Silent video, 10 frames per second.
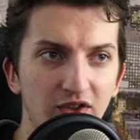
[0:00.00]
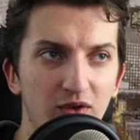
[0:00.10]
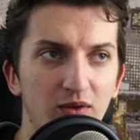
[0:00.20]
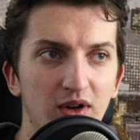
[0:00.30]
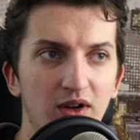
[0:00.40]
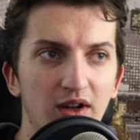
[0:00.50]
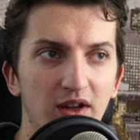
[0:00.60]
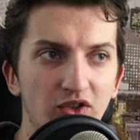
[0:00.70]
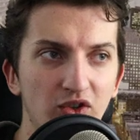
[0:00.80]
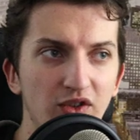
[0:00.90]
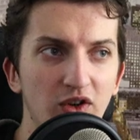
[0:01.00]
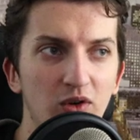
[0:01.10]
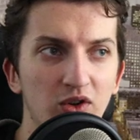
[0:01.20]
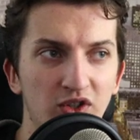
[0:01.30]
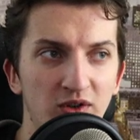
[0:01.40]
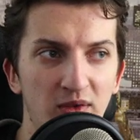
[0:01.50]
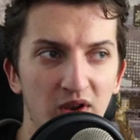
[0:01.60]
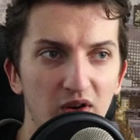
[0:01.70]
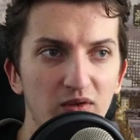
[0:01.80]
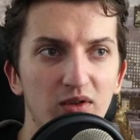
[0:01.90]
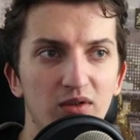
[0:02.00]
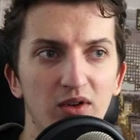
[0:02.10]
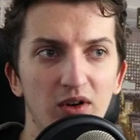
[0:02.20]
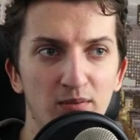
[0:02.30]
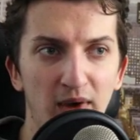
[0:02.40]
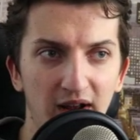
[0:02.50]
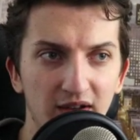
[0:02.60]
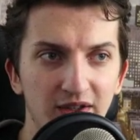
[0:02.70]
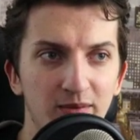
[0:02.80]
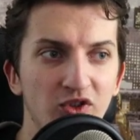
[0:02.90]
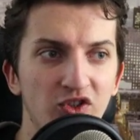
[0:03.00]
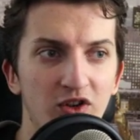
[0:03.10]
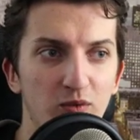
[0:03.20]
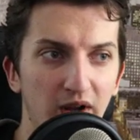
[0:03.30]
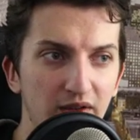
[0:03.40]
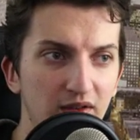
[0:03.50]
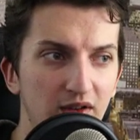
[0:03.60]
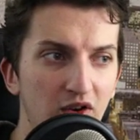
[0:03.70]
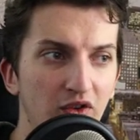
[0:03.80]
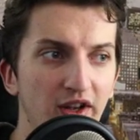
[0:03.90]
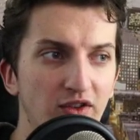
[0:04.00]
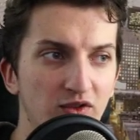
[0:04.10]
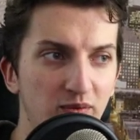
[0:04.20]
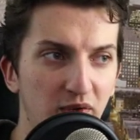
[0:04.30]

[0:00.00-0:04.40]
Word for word: So choose the Google Sheet below, my customer sheet 1, connect to